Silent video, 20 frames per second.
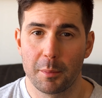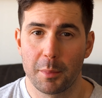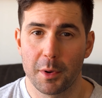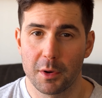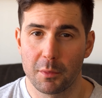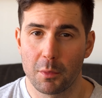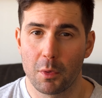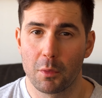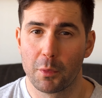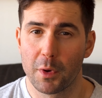but
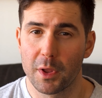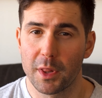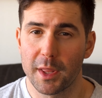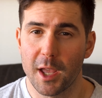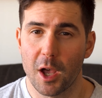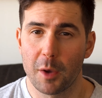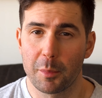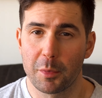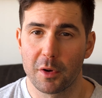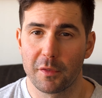it will really
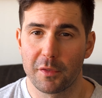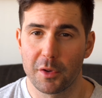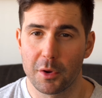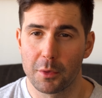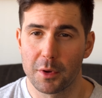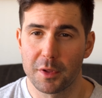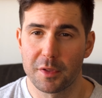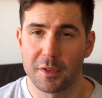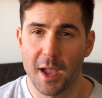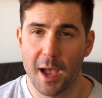help your
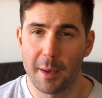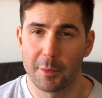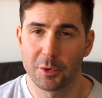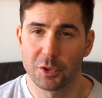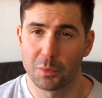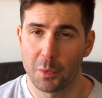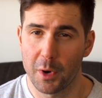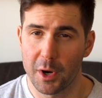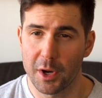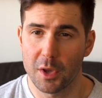viewer establish
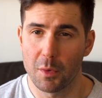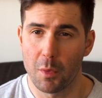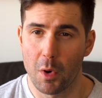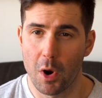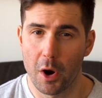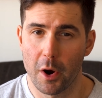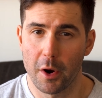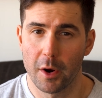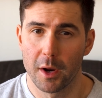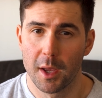where you
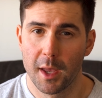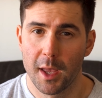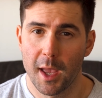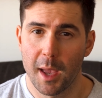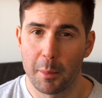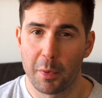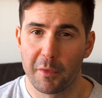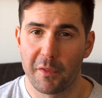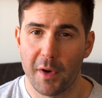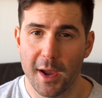are
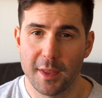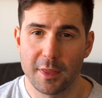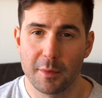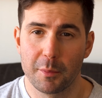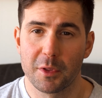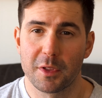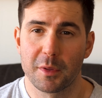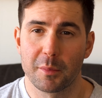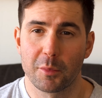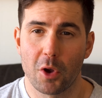and provide them
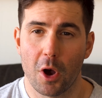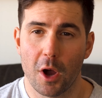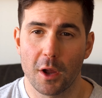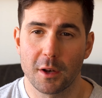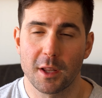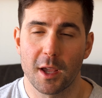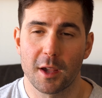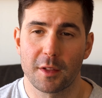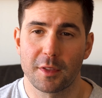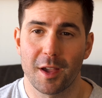with some
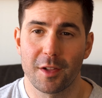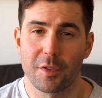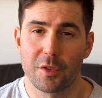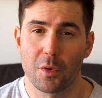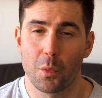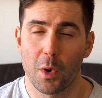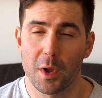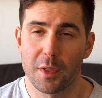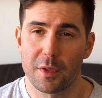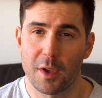context as to
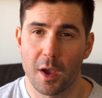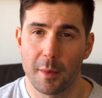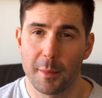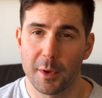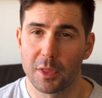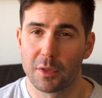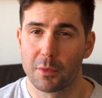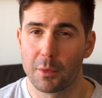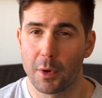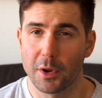what's coming
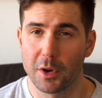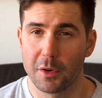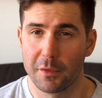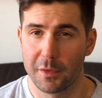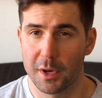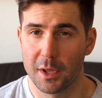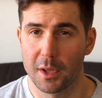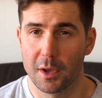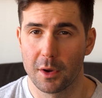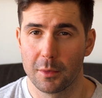throughout your
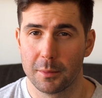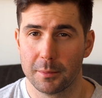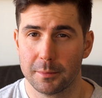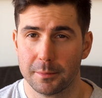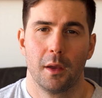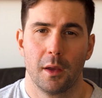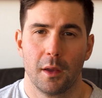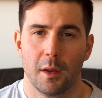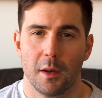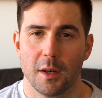video.
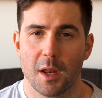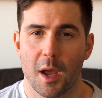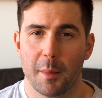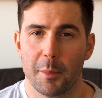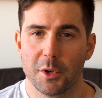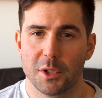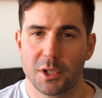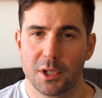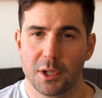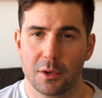
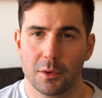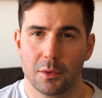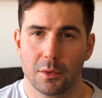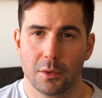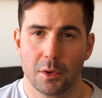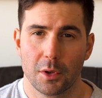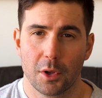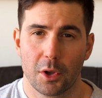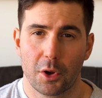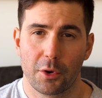Number 2,
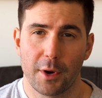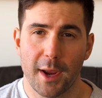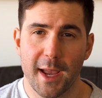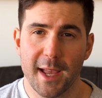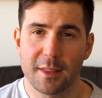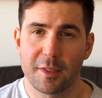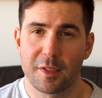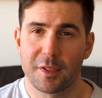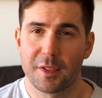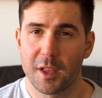
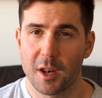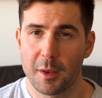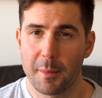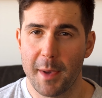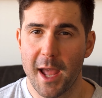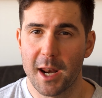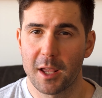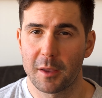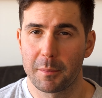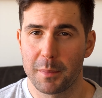create
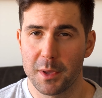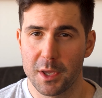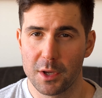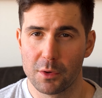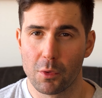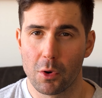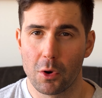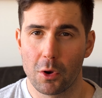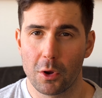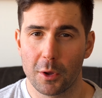cinematic
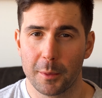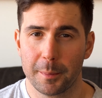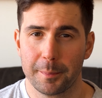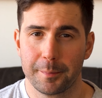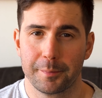B-roll.